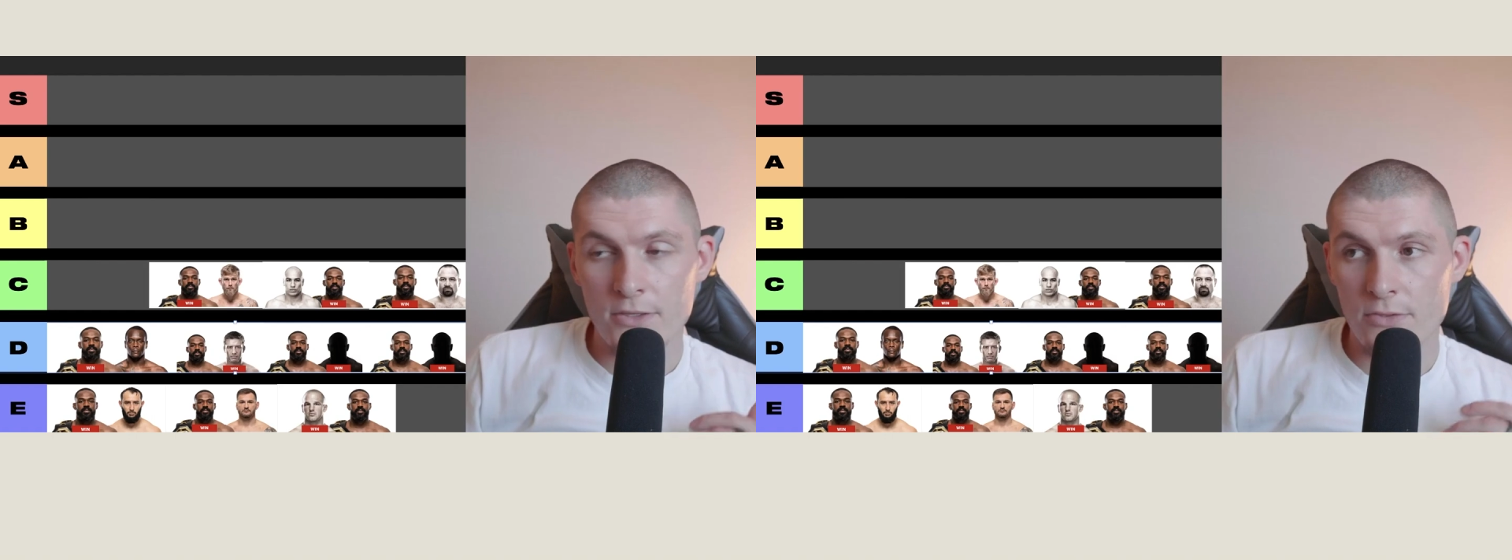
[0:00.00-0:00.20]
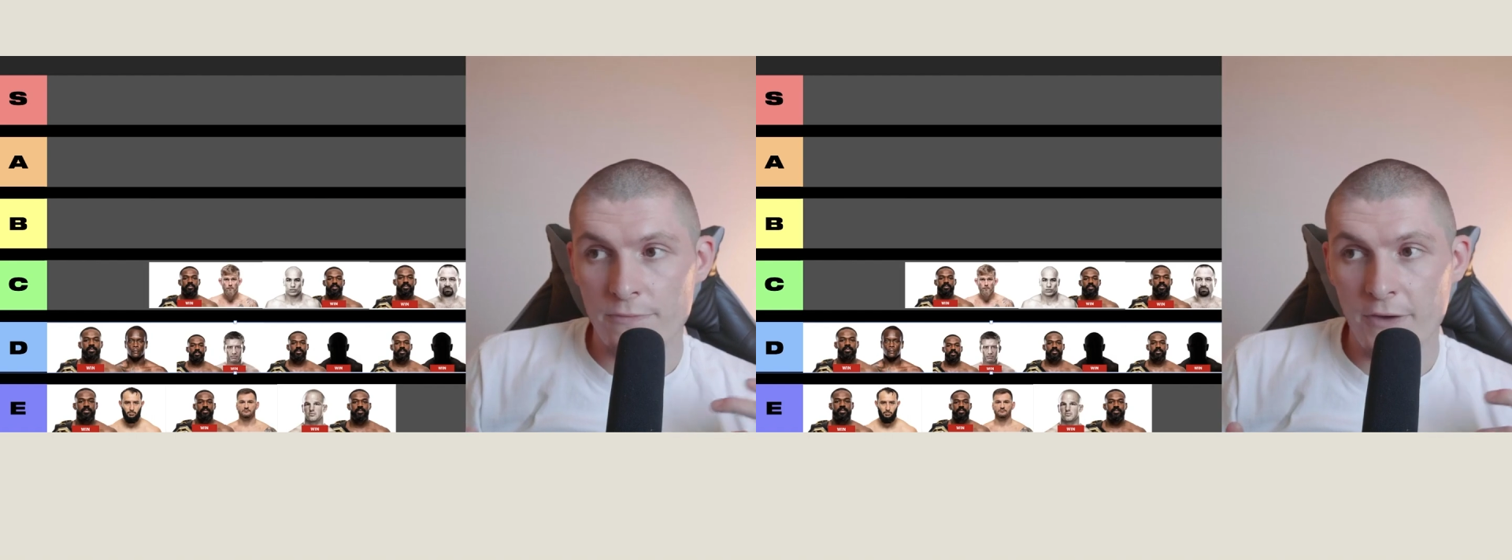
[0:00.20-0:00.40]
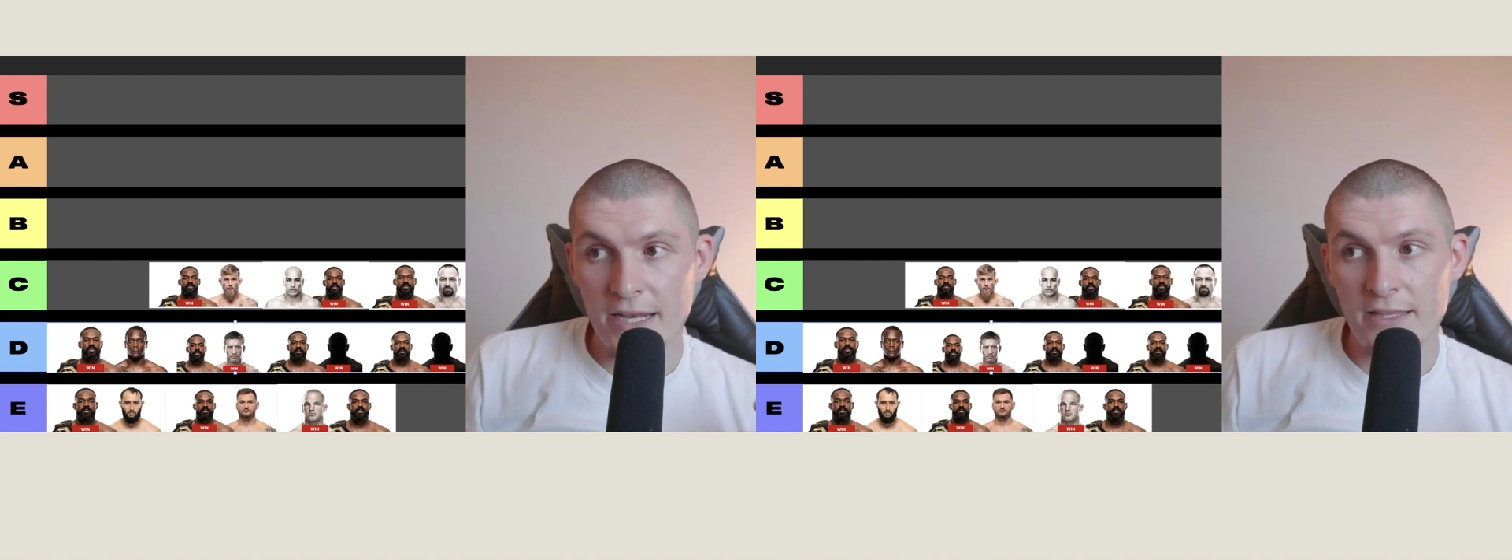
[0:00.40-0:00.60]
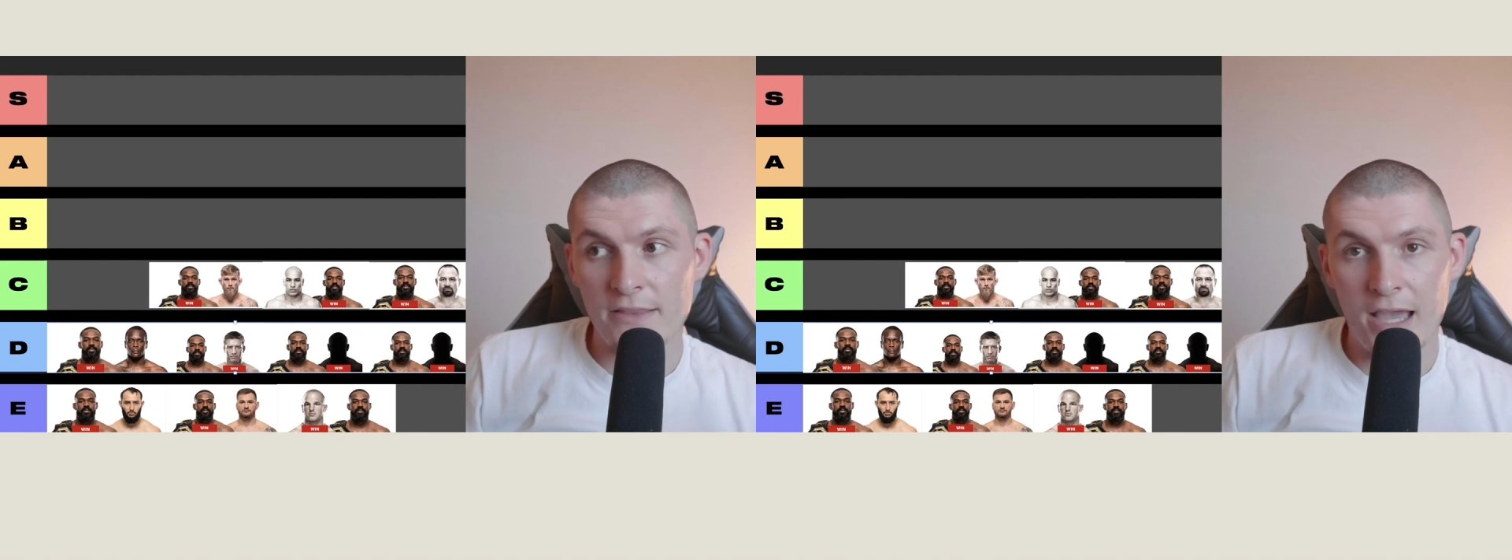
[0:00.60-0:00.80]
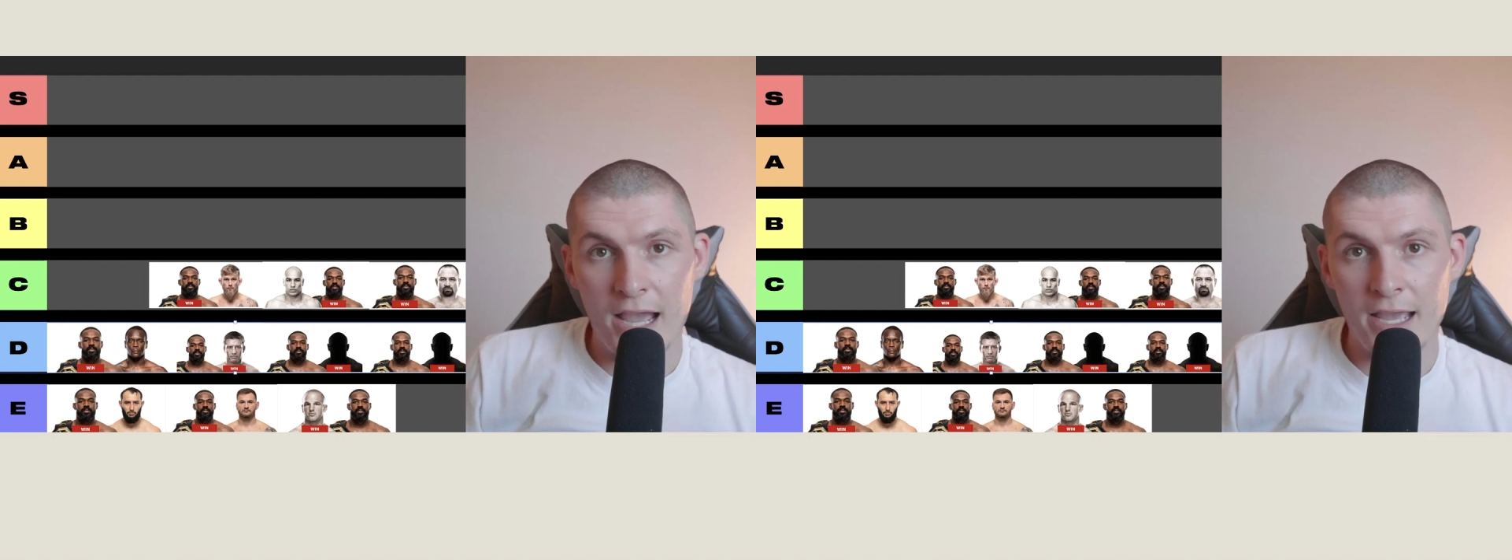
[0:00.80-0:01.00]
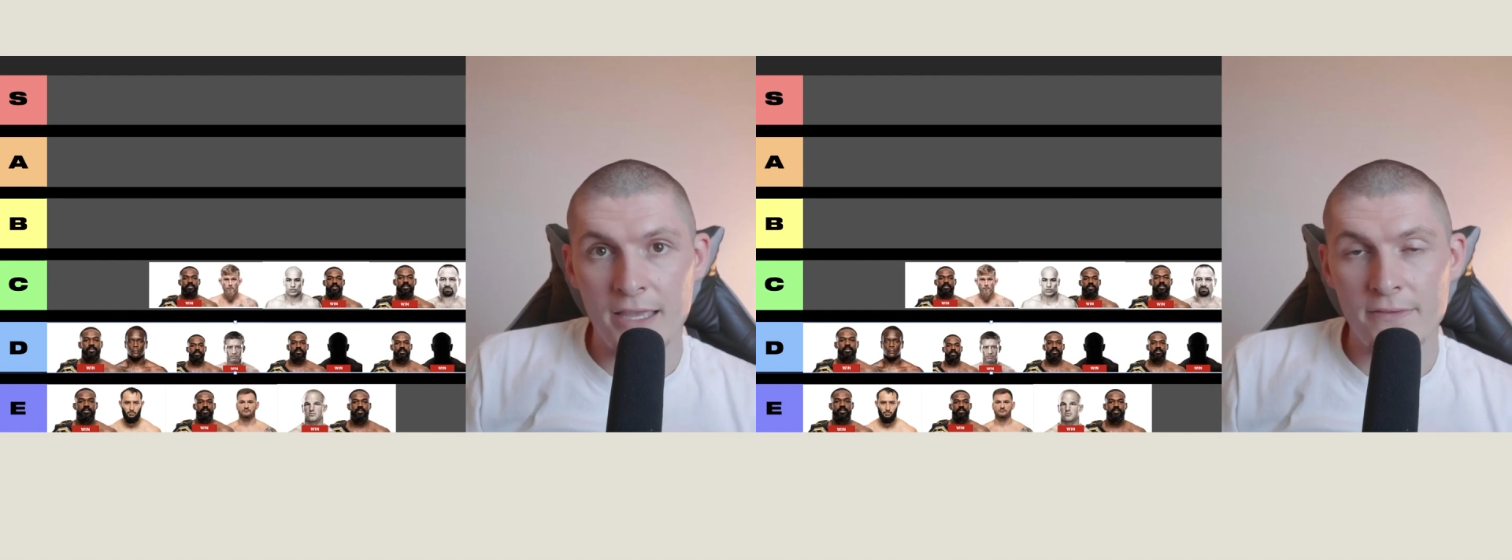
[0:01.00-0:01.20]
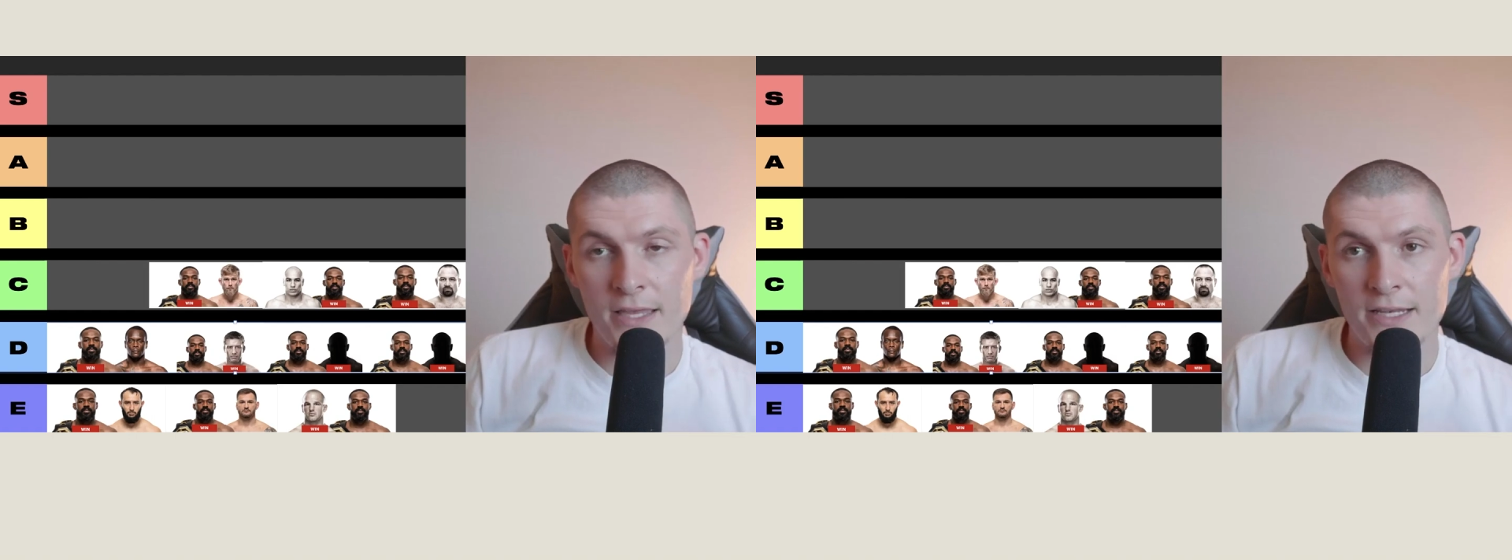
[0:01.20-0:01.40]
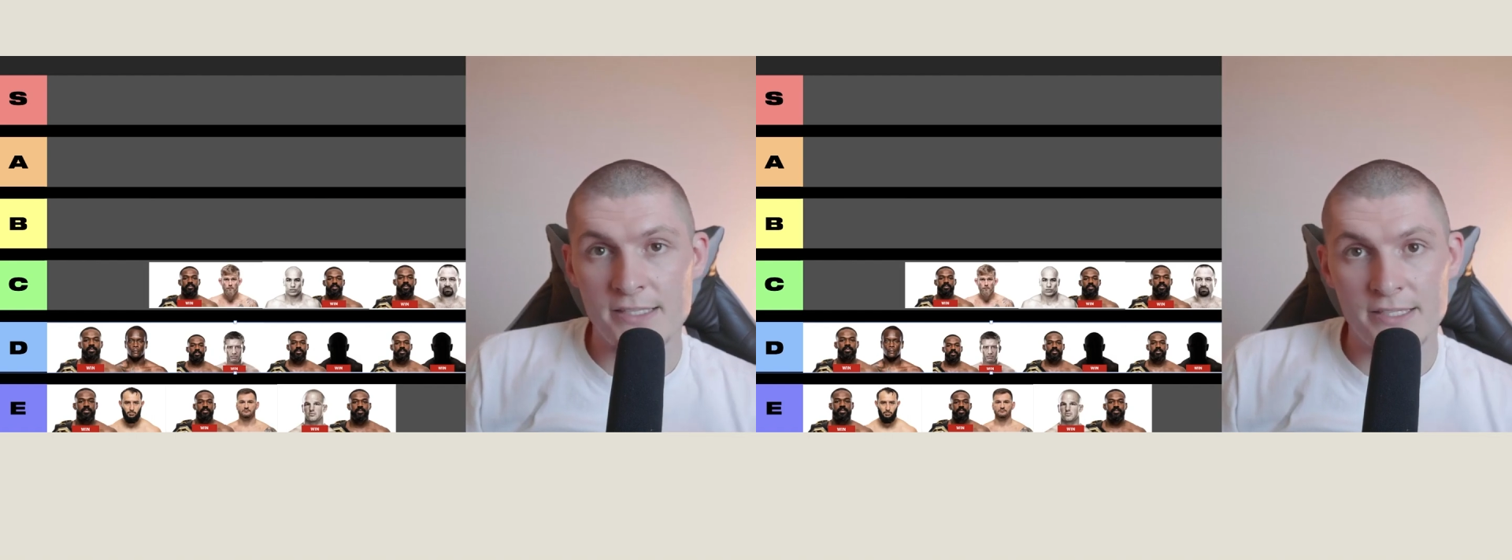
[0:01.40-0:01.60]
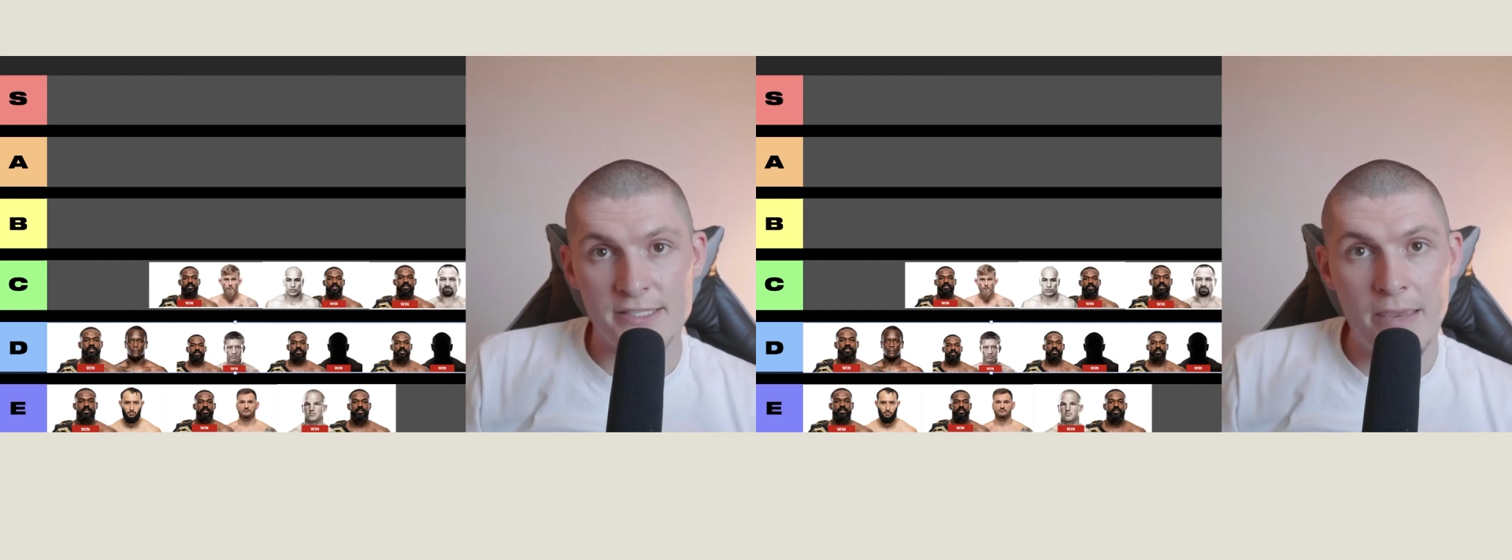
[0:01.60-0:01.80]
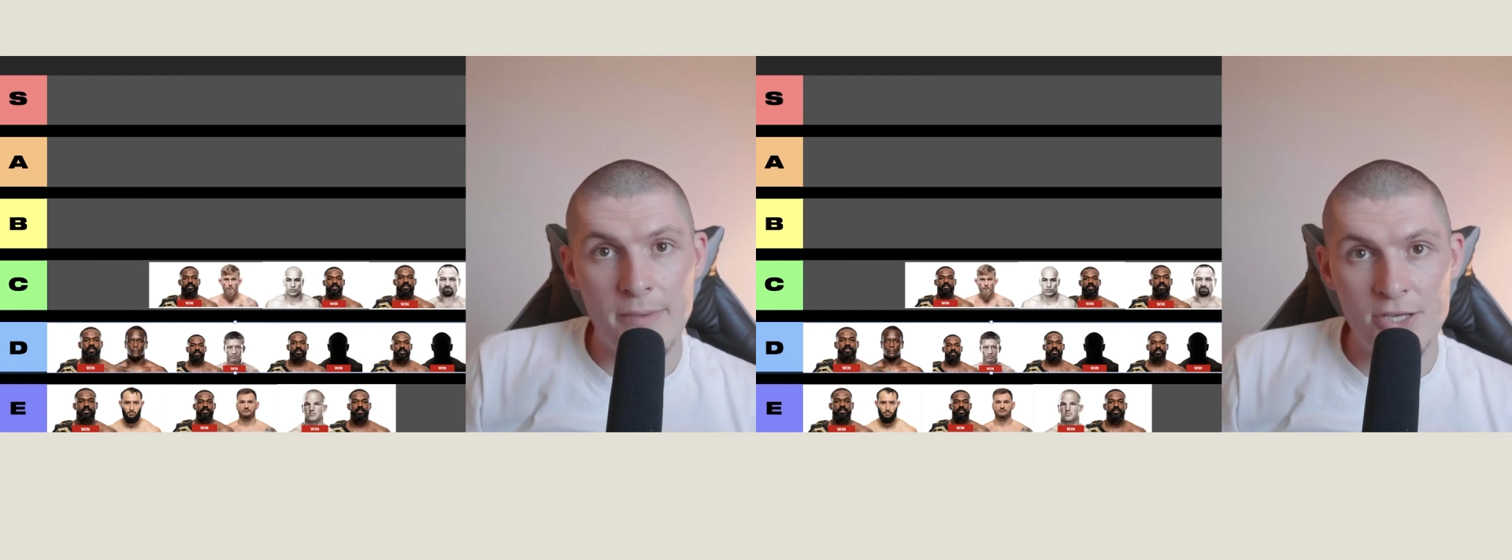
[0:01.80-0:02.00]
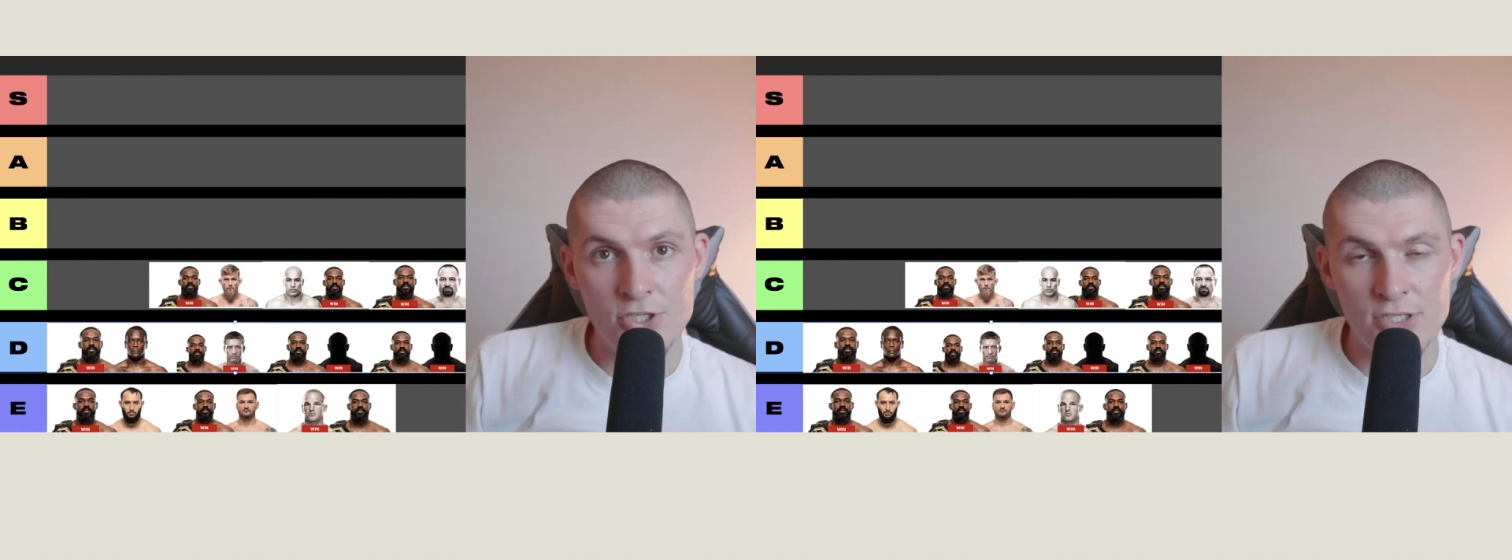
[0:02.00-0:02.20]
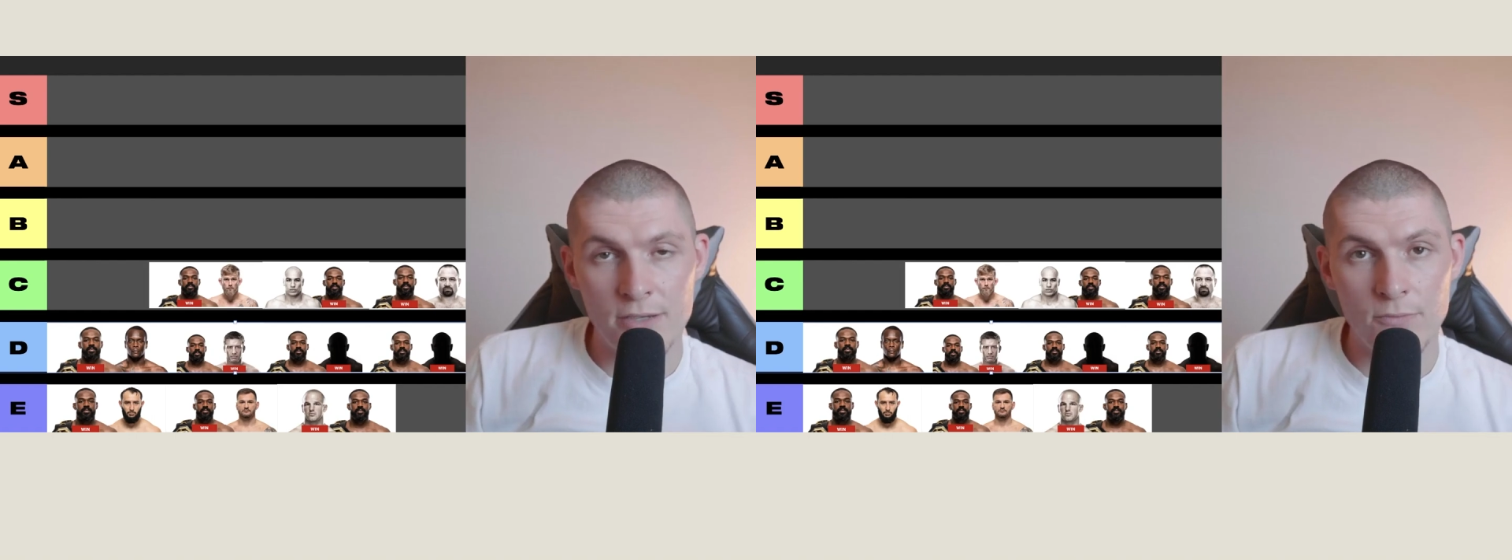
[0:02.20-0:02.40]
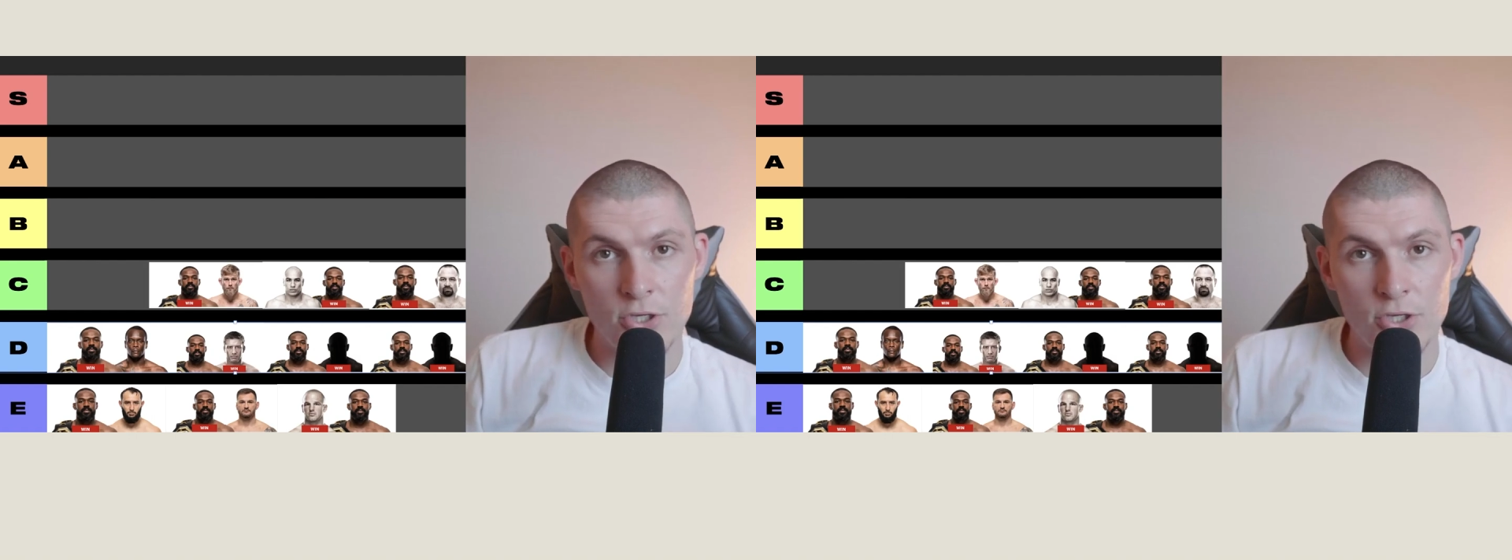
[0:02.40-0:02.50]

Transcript: fighting the guy that is the same age as him,